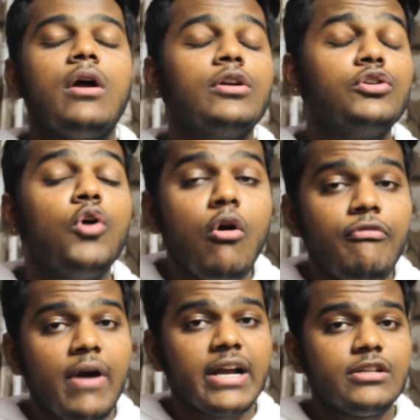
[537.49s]
And don't
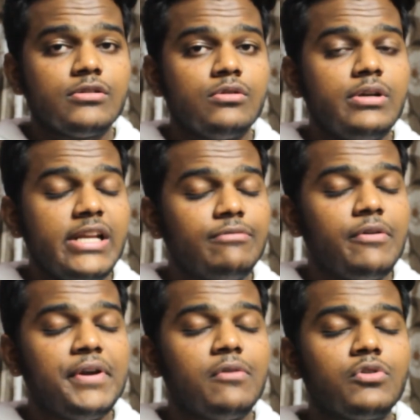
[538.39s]
forget to leave
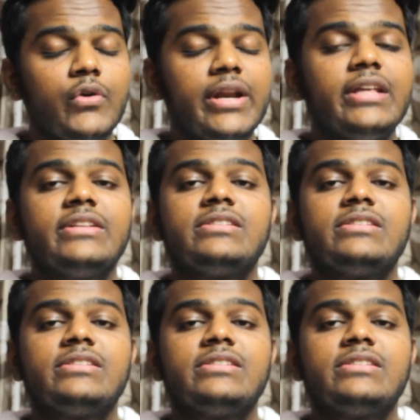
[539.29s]
the video without hitting